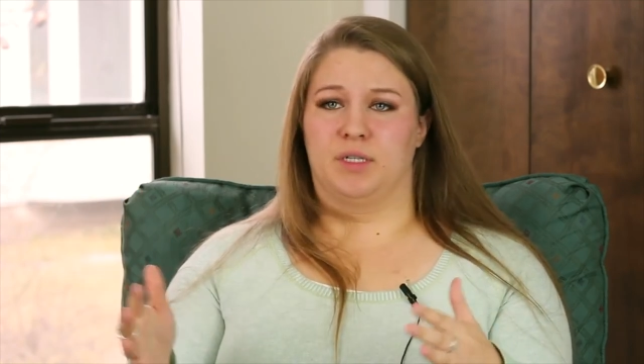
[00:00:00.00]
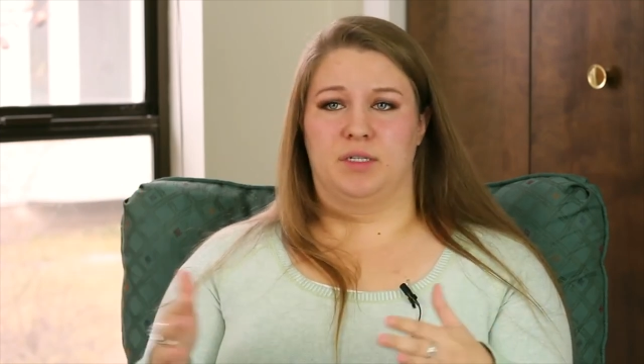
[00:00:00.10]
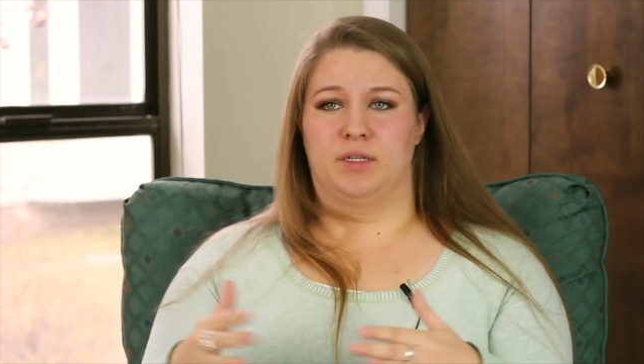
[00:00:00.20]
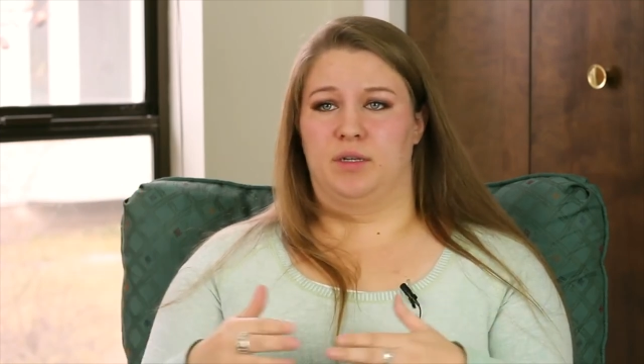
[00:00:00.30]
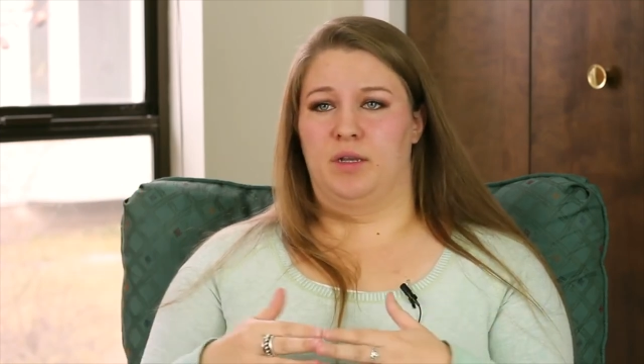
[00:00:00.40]

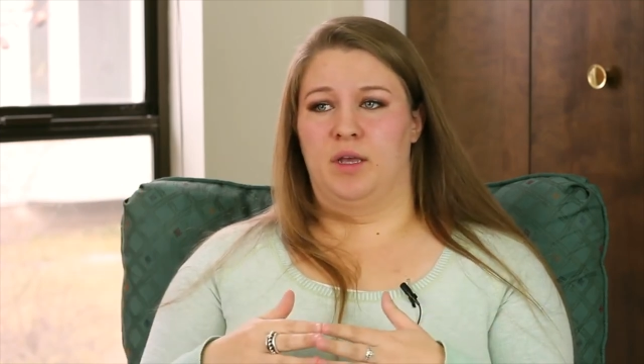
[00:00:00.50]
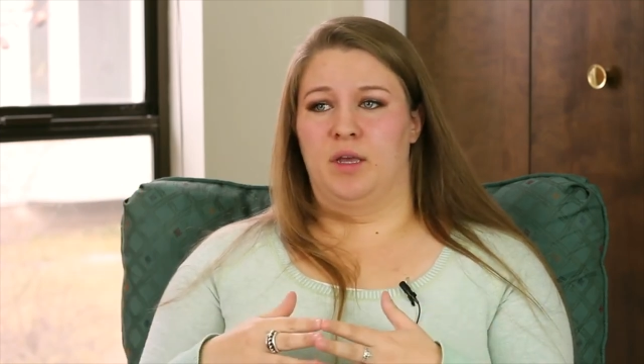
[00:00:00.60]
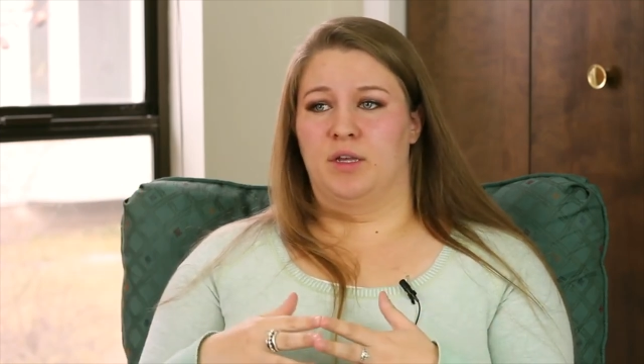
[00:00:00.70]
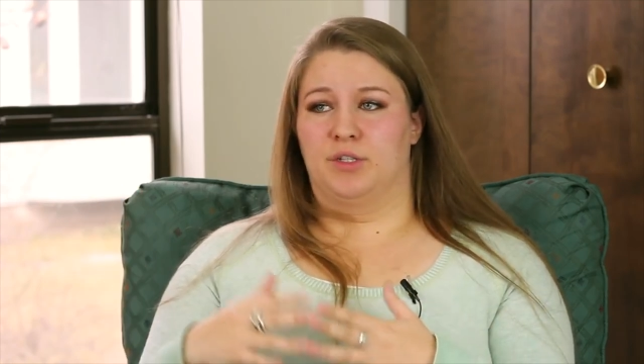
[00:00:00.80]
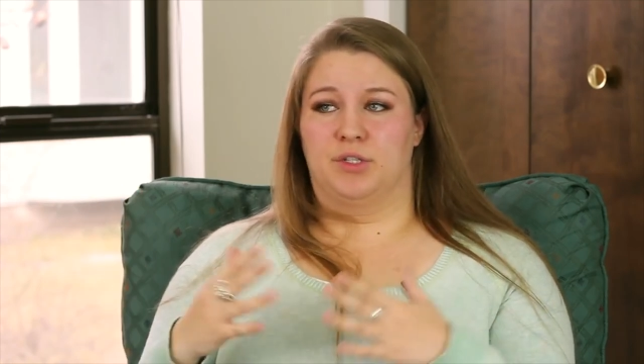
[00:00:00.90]
It didn't
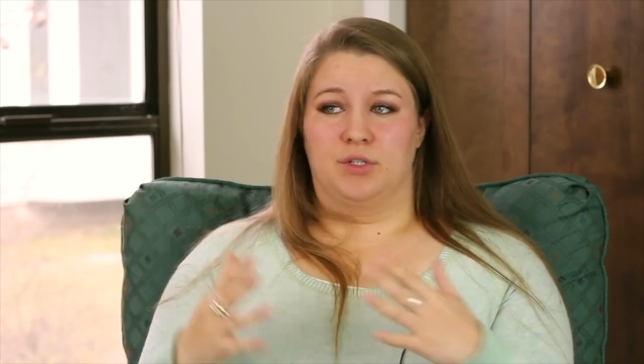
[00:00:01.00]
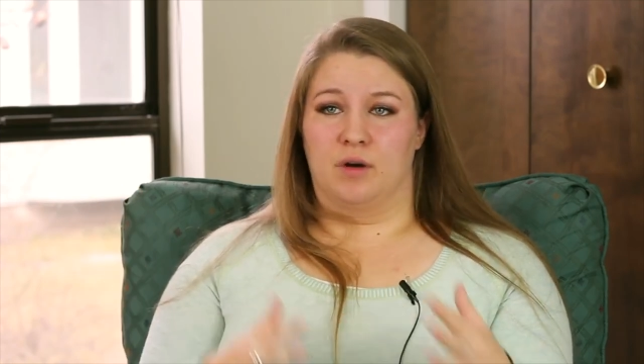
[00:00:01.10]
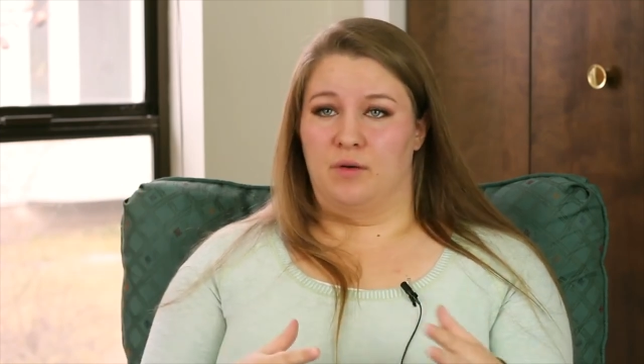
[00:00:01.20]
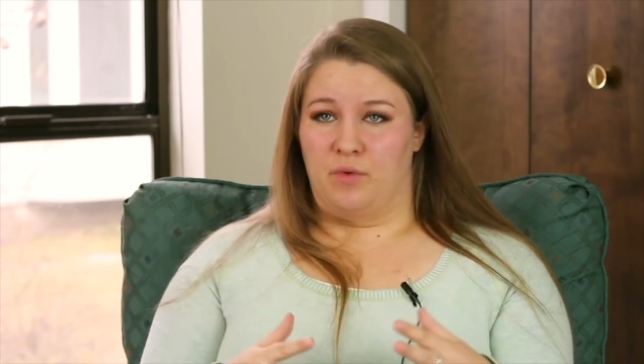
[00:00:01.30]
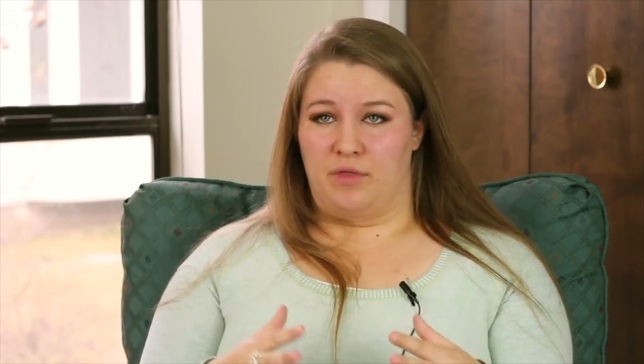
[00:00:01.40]

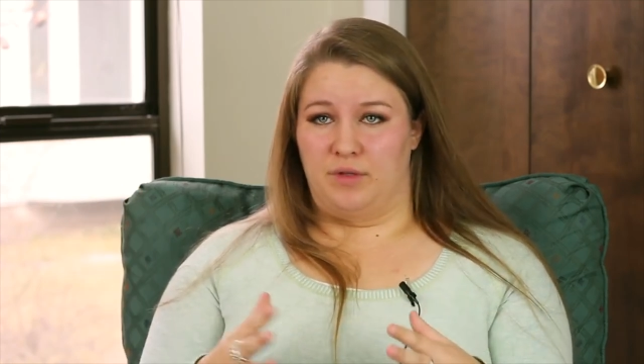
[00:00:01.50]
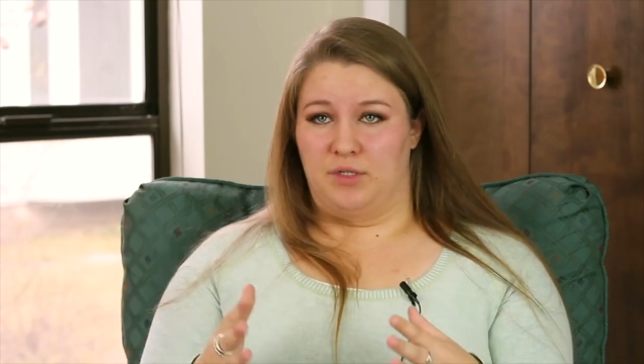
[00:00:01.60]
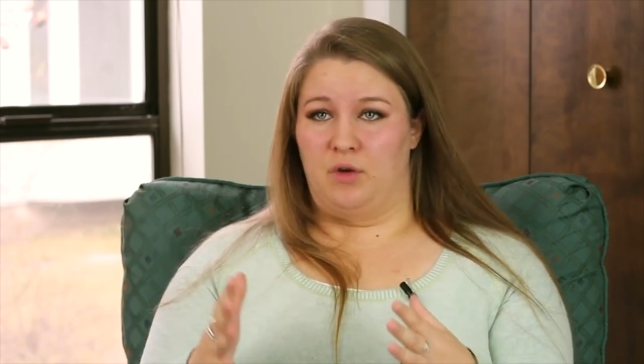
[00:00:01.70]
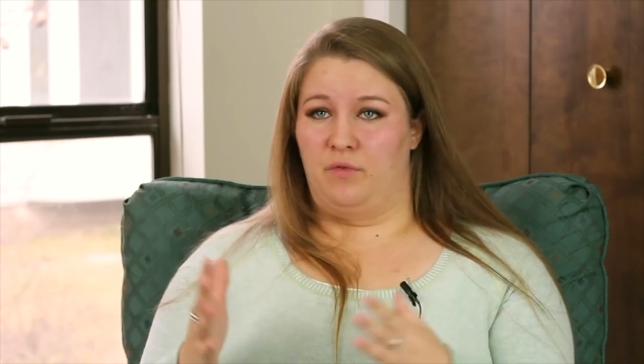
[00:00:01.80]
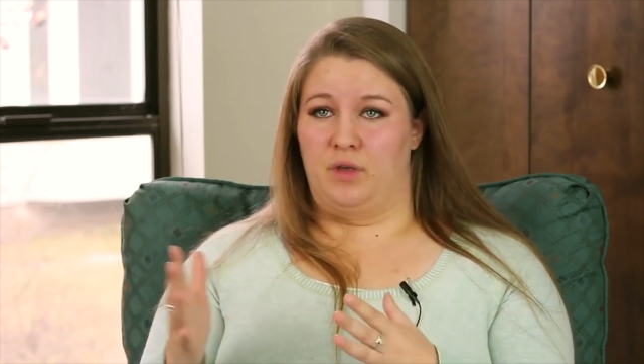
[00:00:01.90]
start with the
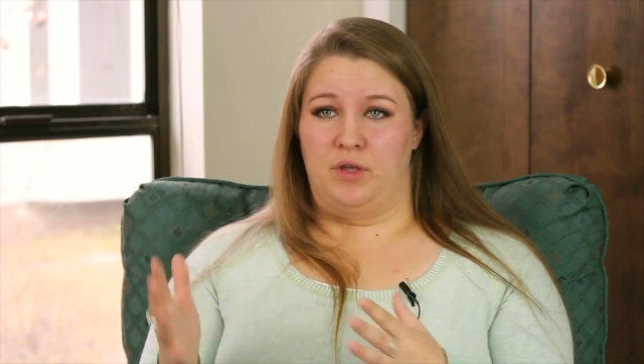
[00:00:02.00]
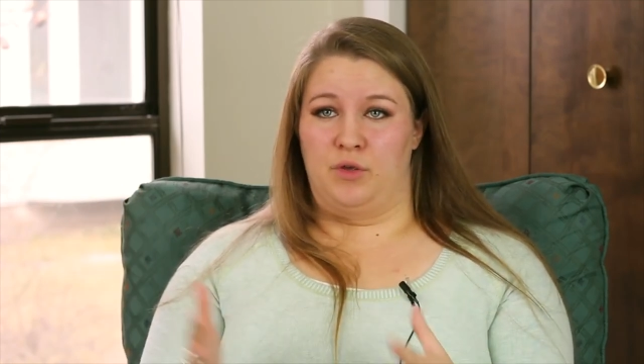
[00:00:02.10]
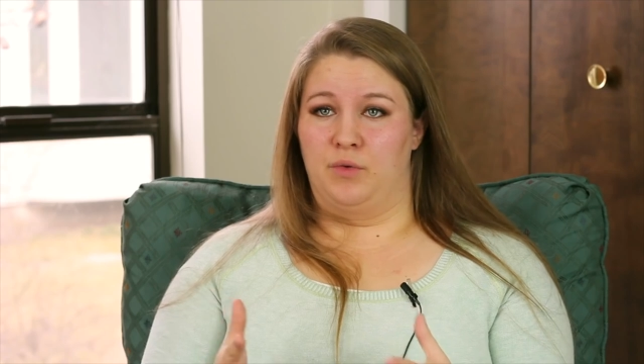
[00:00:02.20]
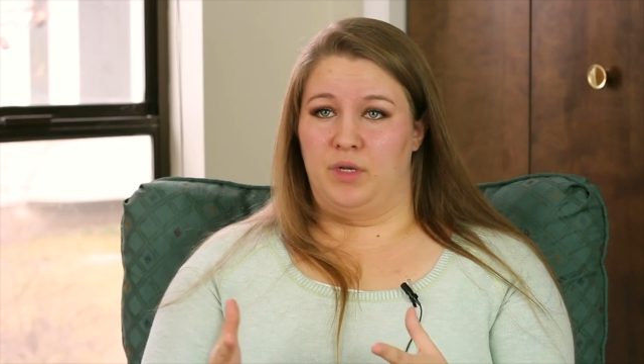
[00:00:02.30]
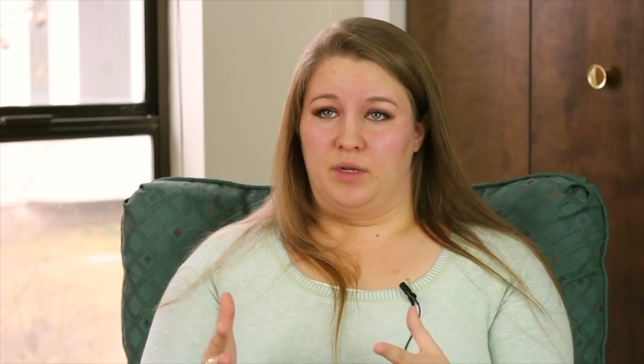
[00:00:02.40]
Soviet
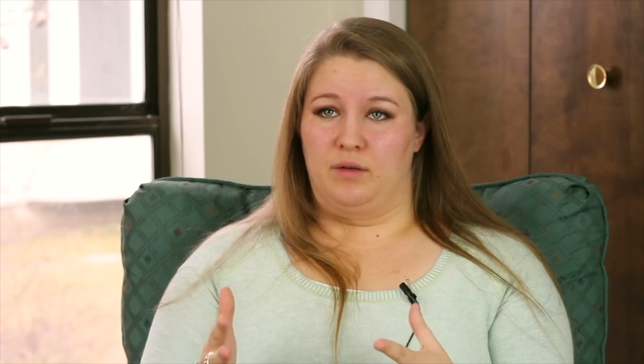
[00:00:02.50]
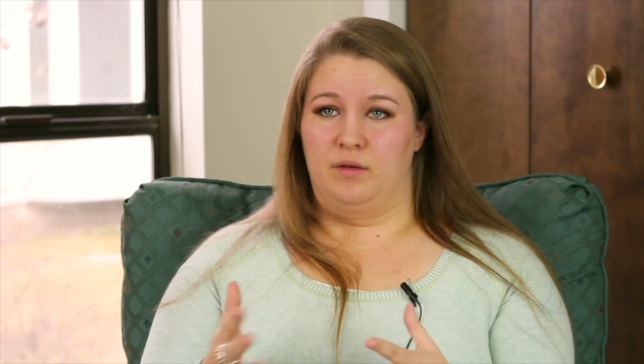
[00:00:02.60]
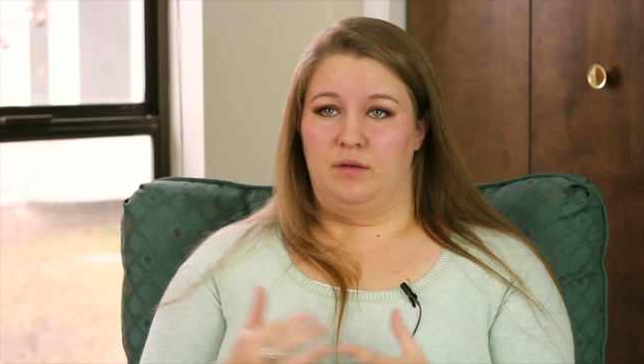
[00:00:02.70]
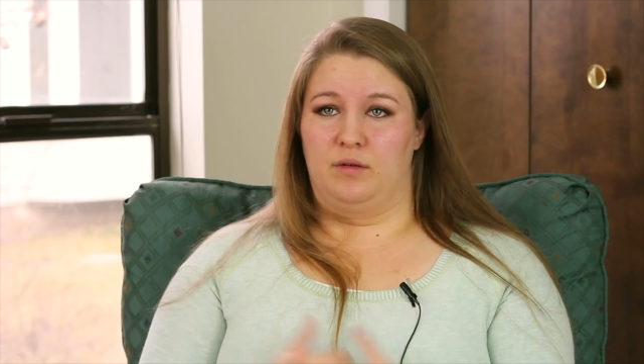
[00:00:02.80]
Union,